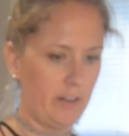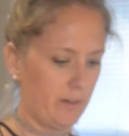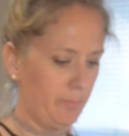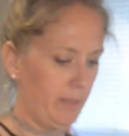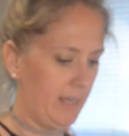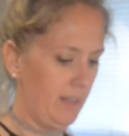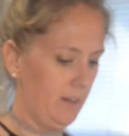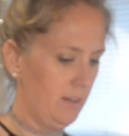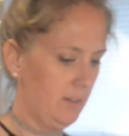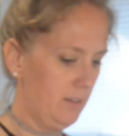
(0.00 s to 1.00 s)
your plate.
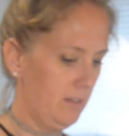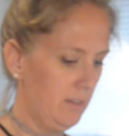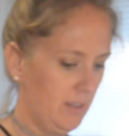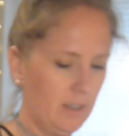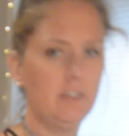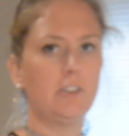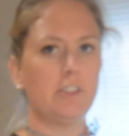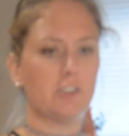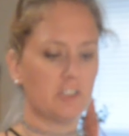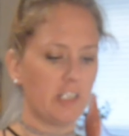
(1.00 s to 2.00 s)
So
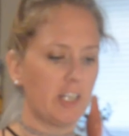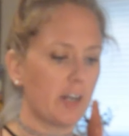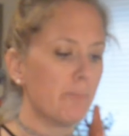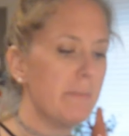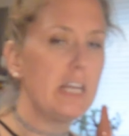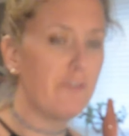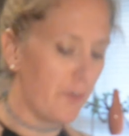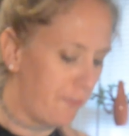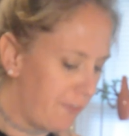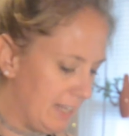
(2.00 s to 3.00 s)
this looks like a medieval
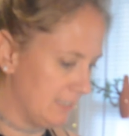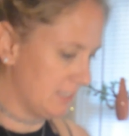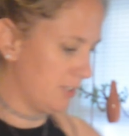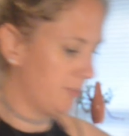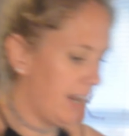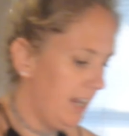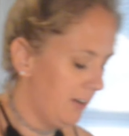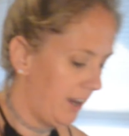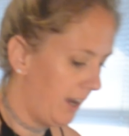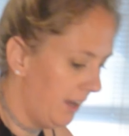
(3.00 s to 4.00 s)
feast, right?
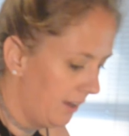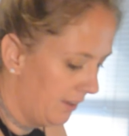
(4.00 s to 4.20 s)
Okay?